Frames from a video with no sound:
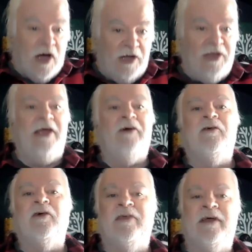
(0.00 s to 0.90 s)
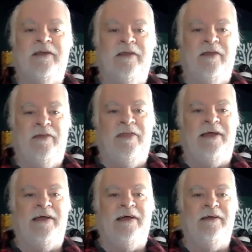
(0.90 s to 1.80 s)
an error that
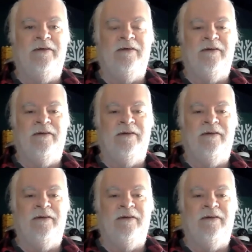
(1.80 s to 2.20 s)
I